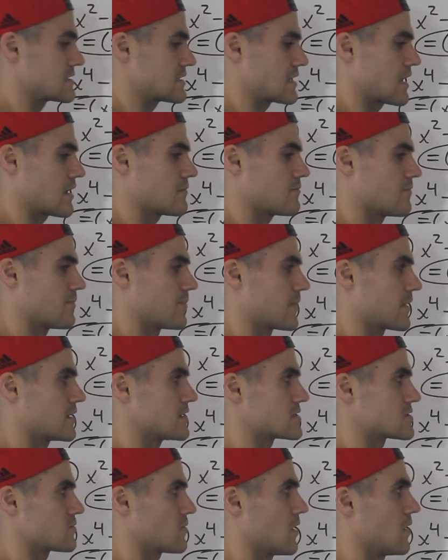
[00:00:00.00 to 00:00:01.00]
the same
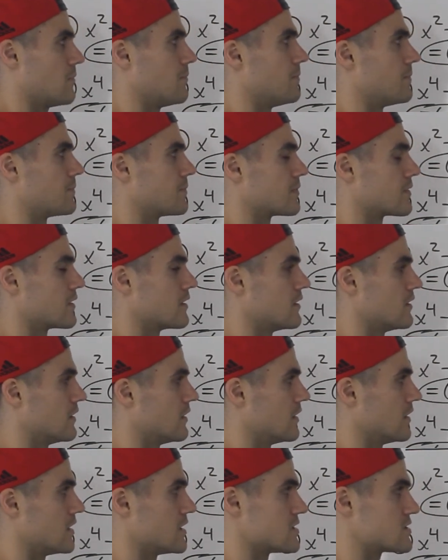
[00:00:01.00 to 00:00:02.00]
as well.
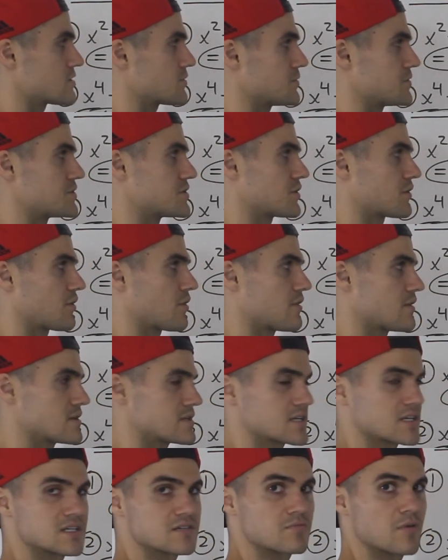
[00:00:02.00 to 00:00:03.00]
So we took
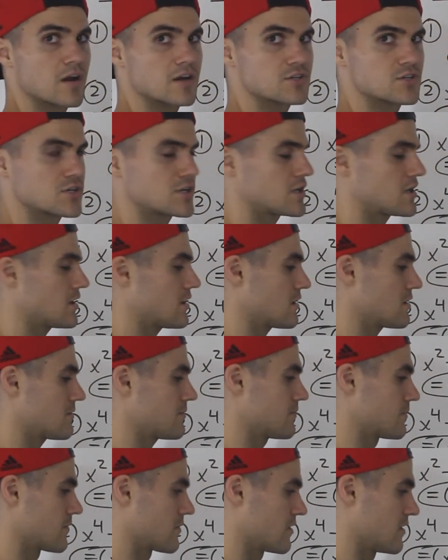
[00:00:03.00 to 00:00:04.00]
this expression
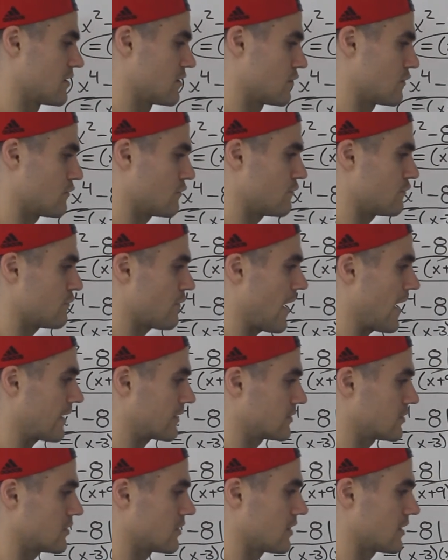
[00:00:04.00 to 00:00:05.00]
here,
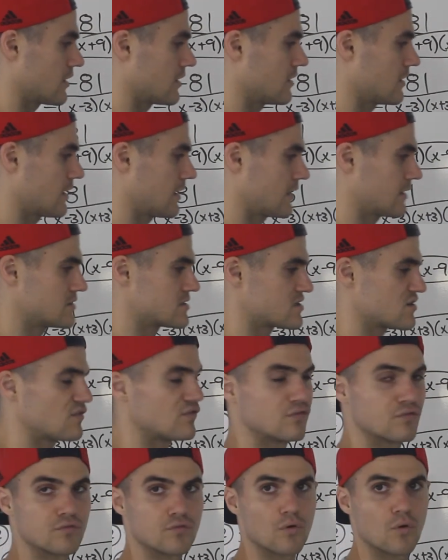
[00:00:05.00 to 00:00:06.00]
factored it into
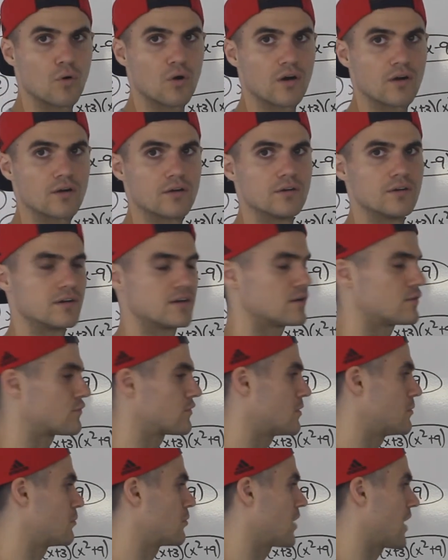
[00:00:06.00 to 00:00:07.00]
four
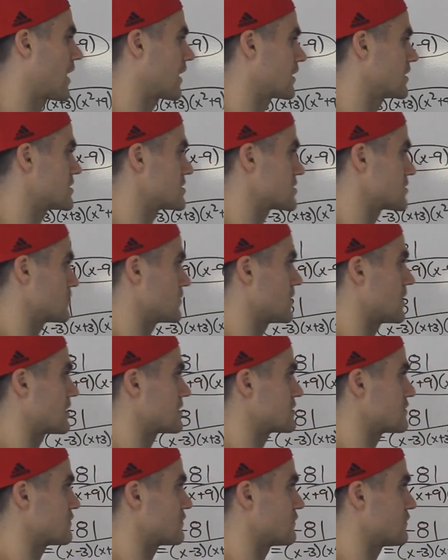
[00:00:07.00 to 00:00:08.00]
different brackets. So we
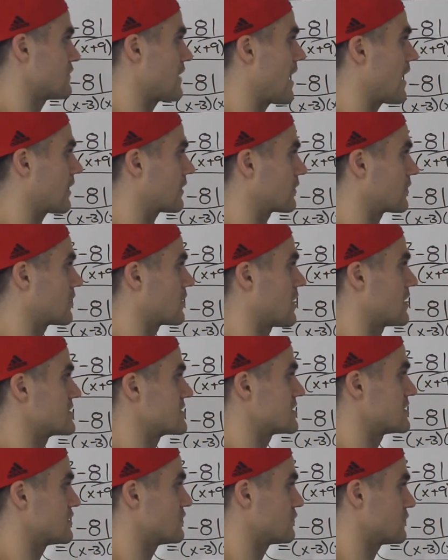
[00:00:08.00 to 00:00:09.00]
have to factor
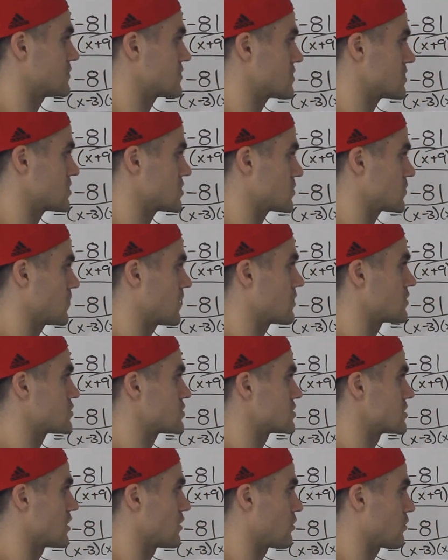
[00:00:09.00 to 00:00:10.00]
as a difference of
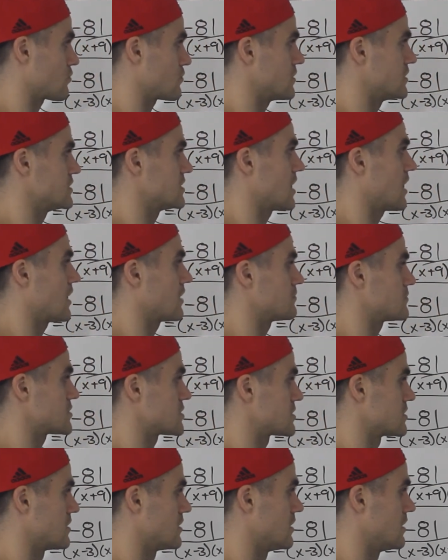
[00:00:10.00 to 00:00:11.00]
squares three
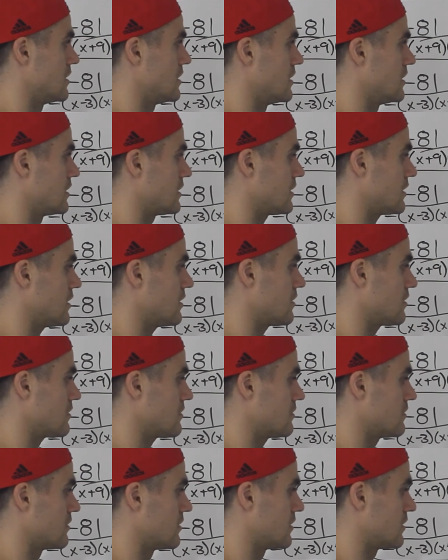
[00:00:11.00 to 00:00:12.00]
times.
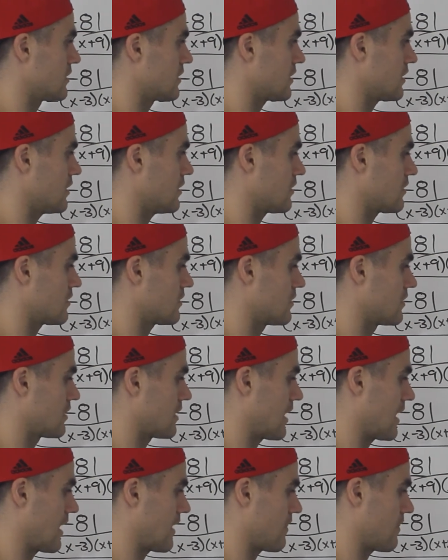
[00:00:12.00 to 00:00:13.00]
Here, here,
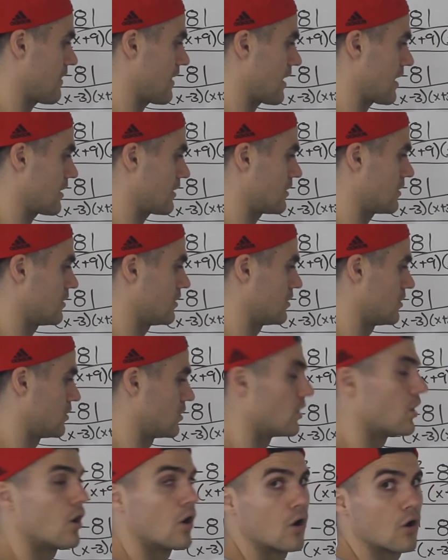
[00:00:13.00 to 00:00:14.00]
and then
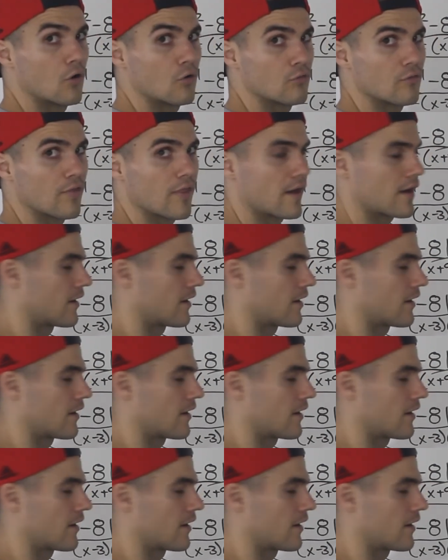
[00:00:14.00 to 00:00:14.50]
over